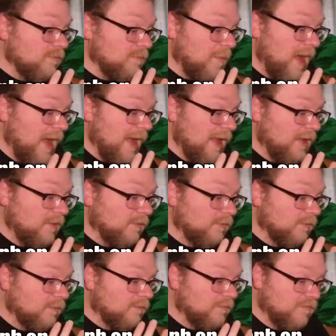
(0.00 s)
my
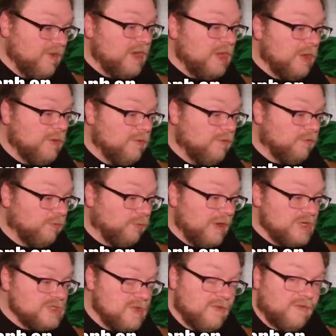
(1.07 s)
videos
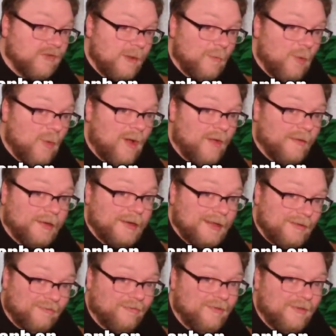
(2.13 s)
reach the same quality
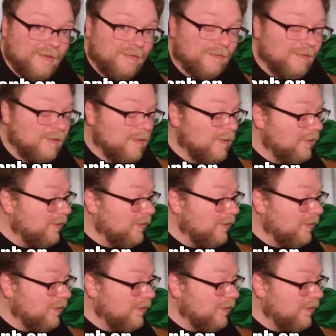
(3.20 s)
as this.